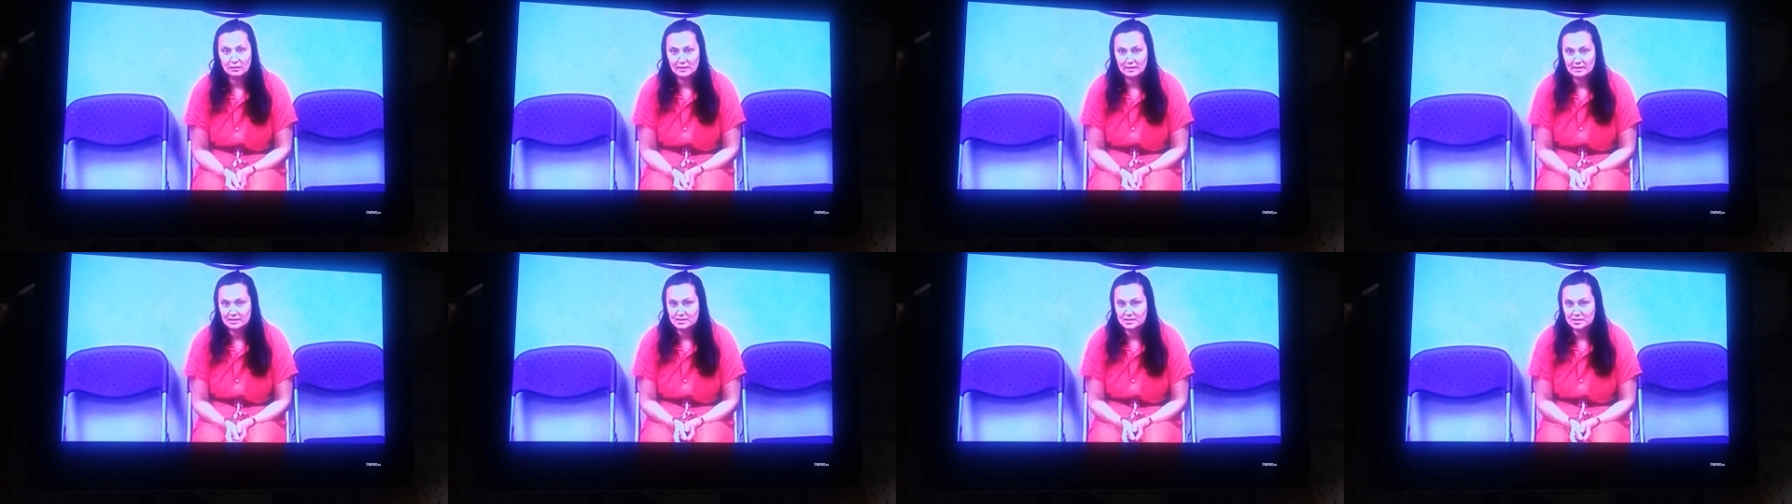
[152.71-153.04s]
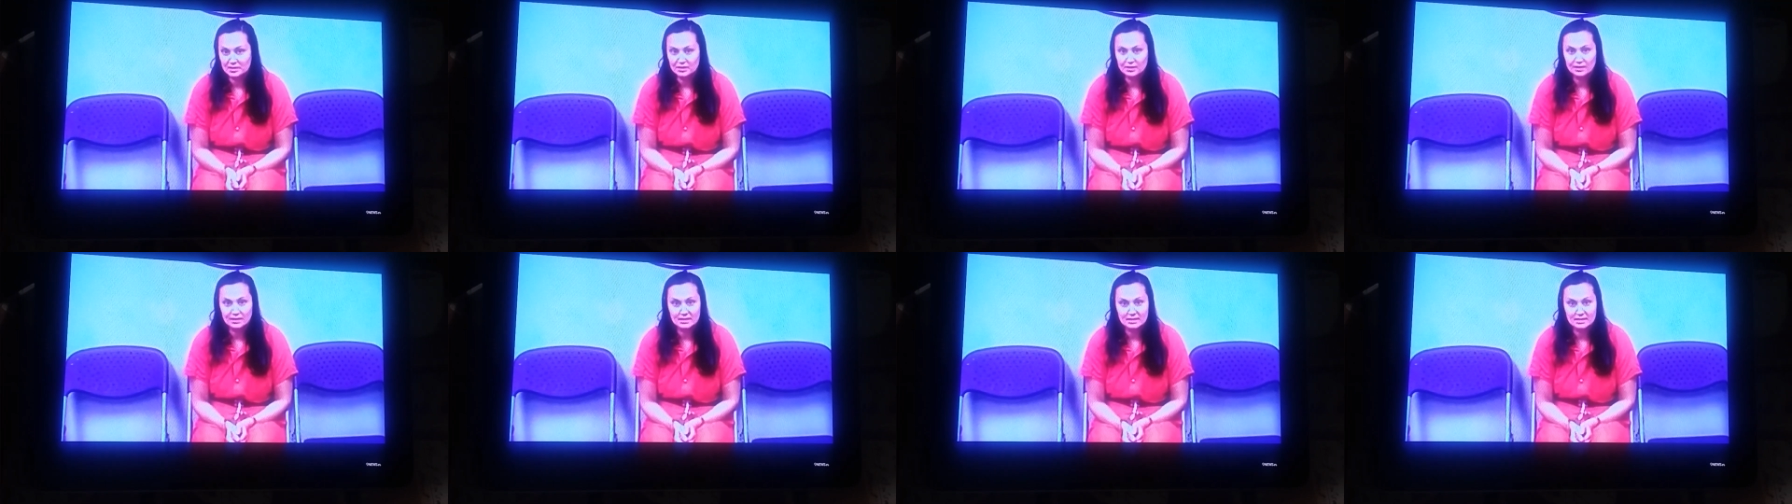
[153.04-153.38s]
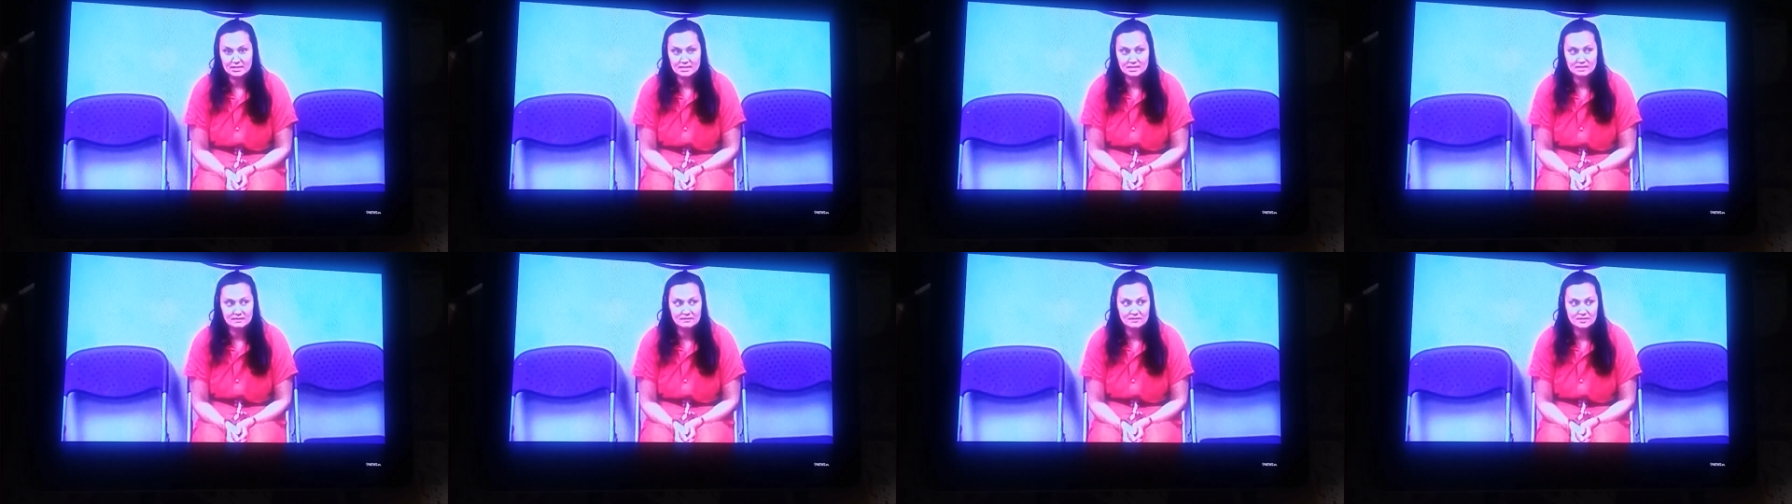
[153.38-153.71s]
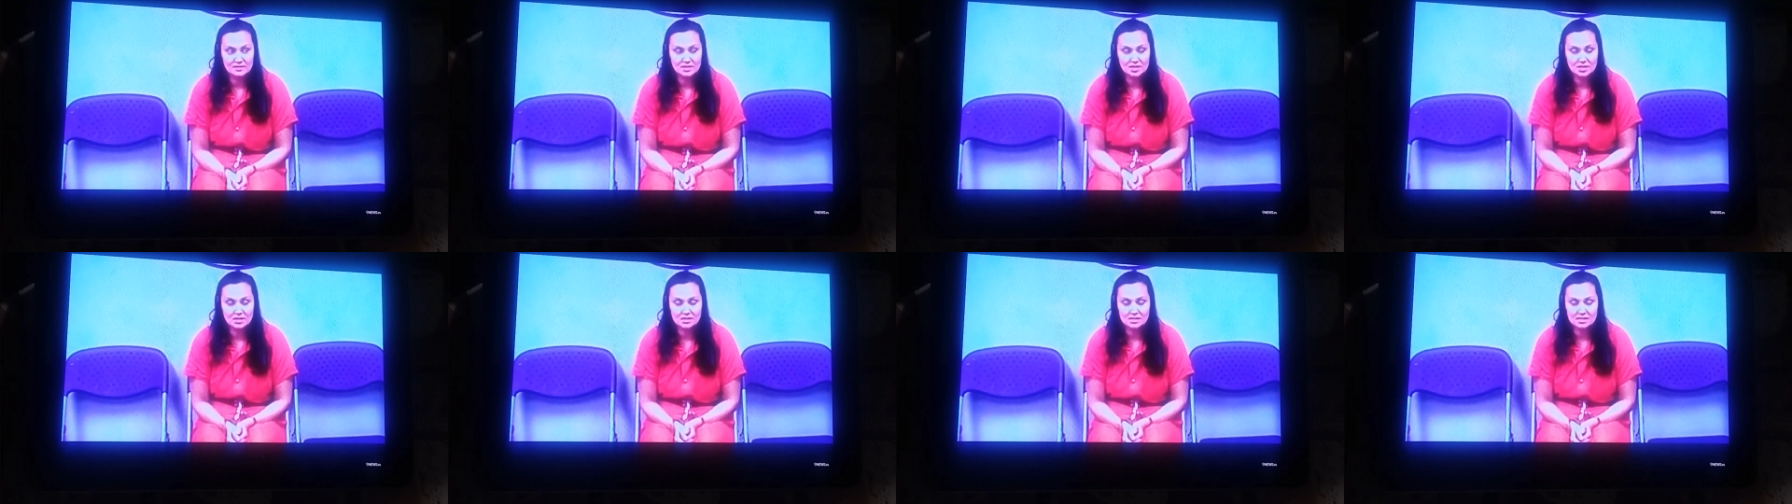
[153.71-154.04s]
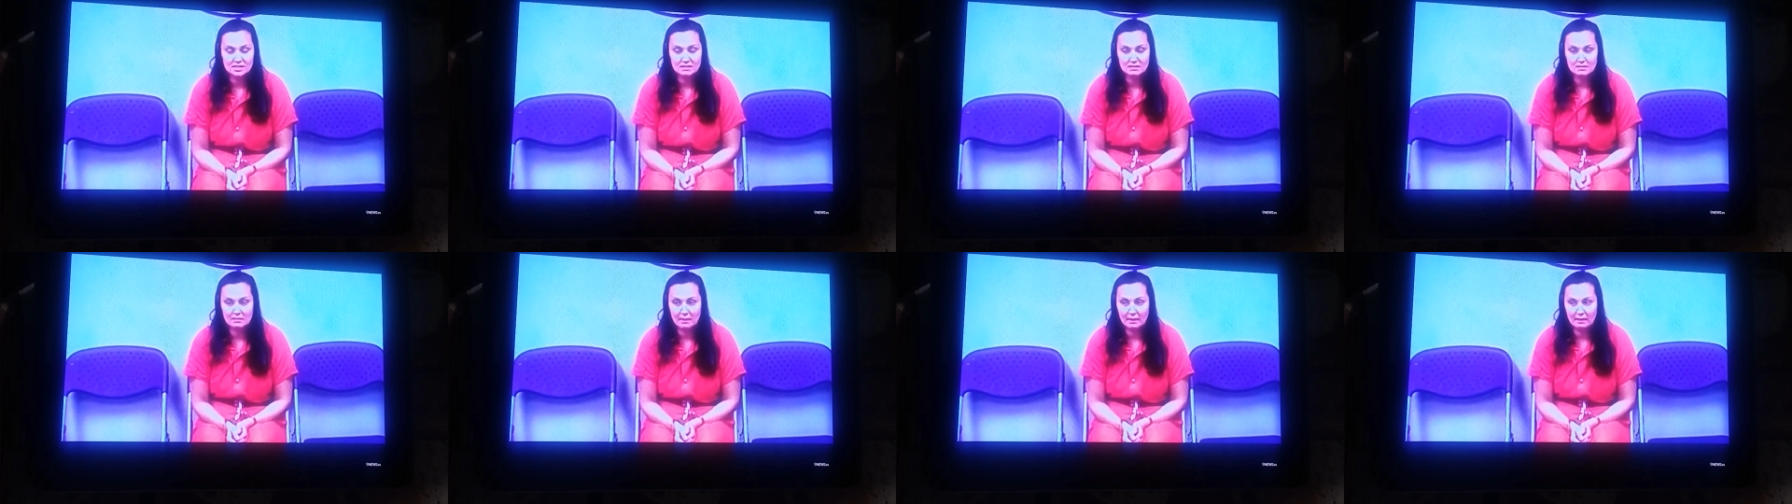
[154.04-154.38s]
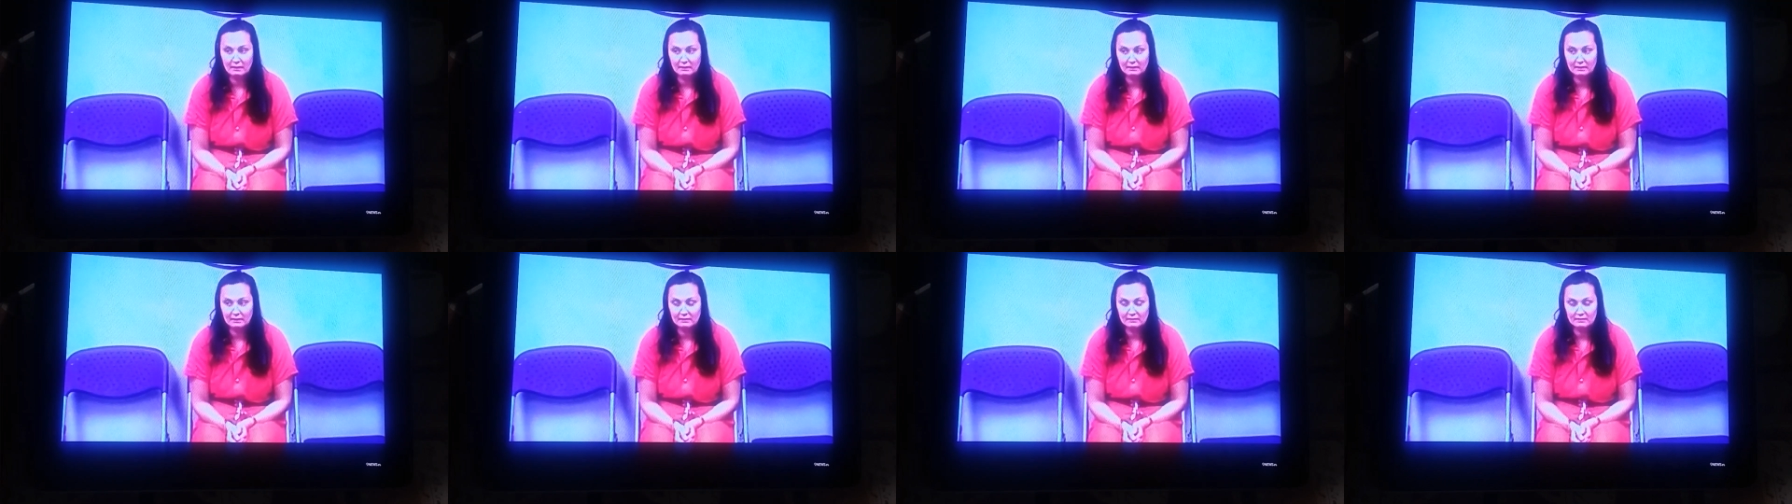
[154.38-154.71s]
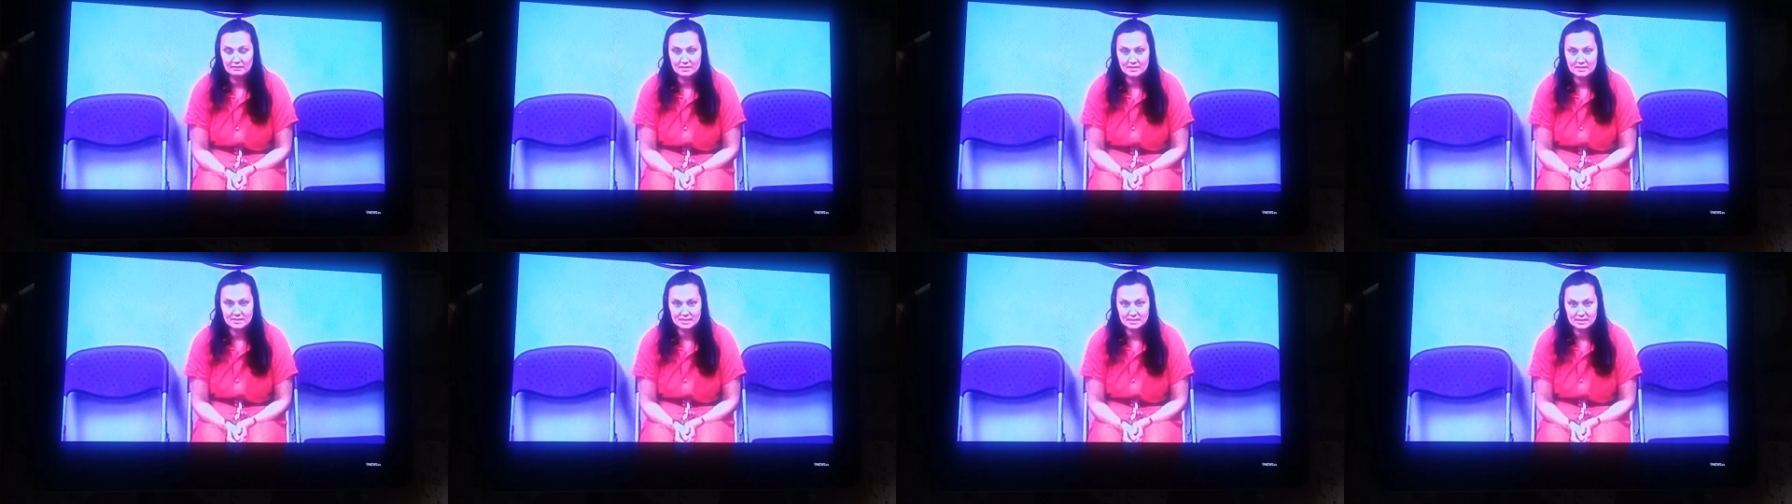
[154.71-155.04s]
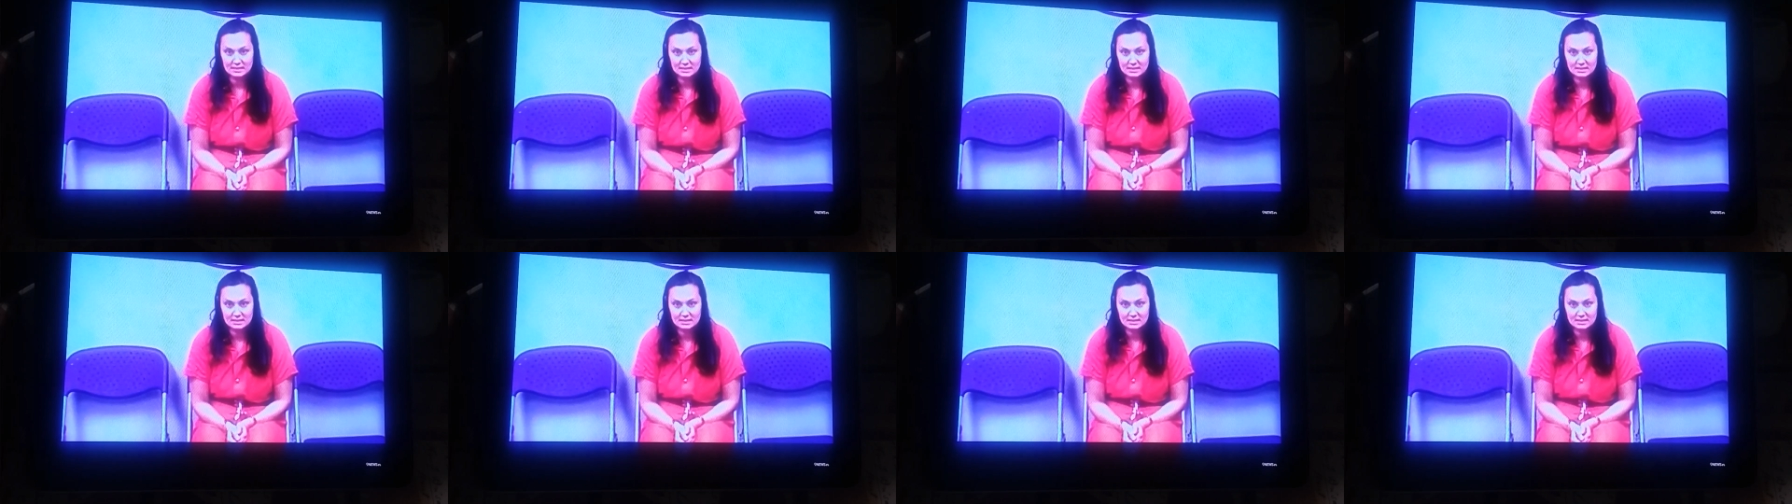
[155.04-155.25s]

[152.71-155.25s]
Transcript: attorney to even talk to him about any of these things.